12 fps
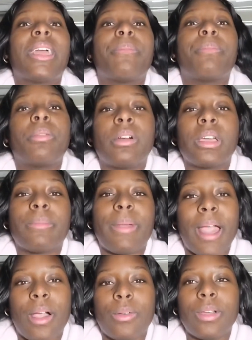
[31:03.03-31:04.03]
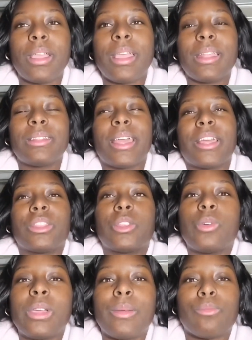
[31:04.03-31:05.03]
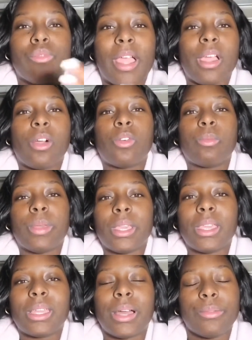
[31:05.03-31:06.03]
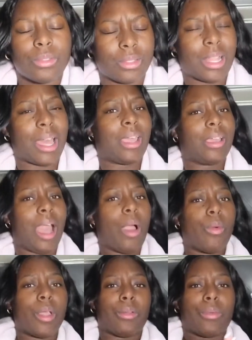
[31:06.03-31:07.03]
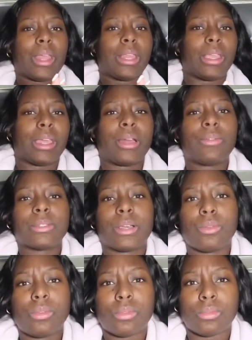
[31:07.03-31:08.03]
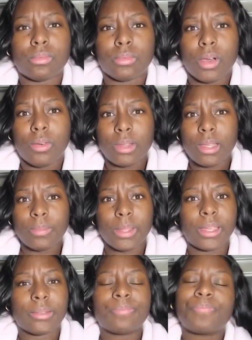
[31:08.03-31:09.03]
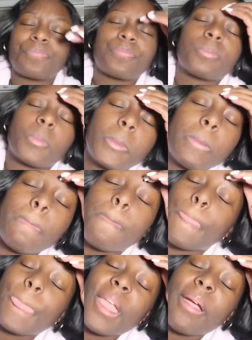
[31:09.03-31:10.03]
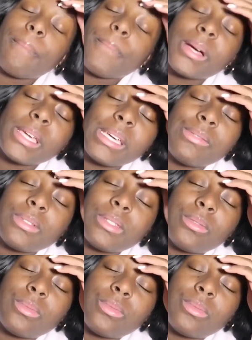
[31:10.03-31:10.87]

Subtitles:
pulled him out, they threw him right on me, and I was like, I wasn't ready yet. I was like, ooh, hold up now. But it was a